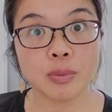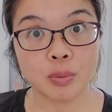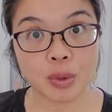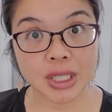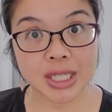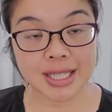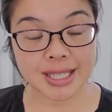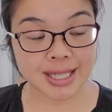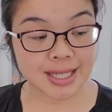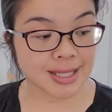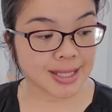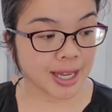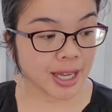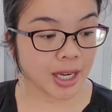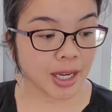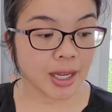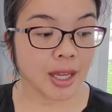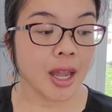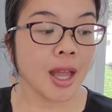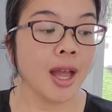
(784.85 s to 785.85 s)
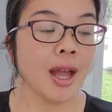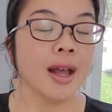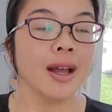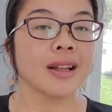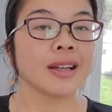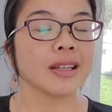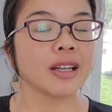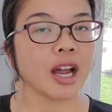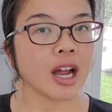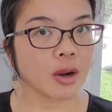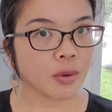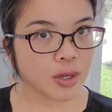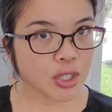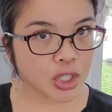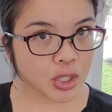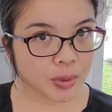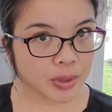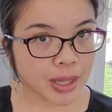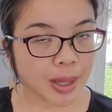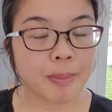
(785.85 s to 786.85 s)
which is exciting. Not quite
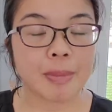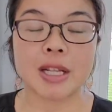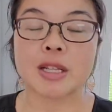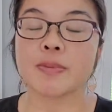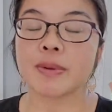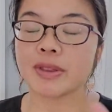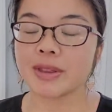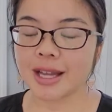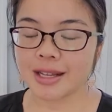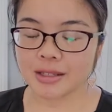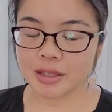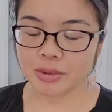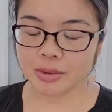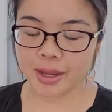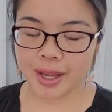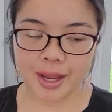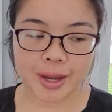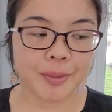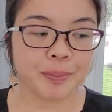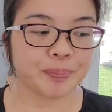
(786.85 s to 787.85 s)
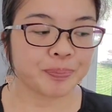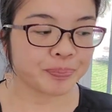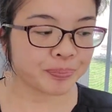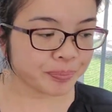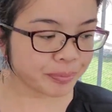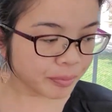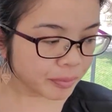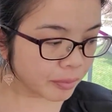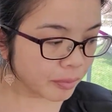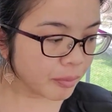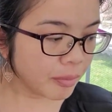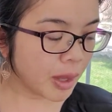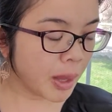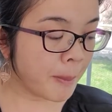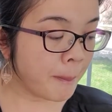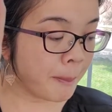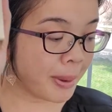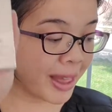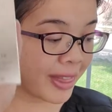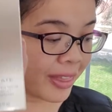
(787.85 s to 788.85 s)
sure what that means, but that's okay.
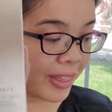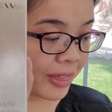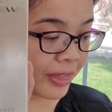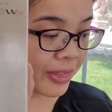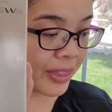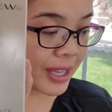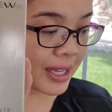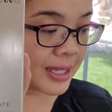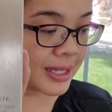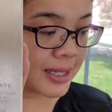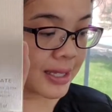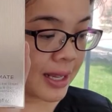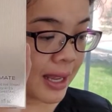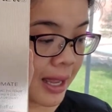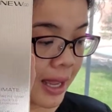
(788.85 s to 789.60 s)
But this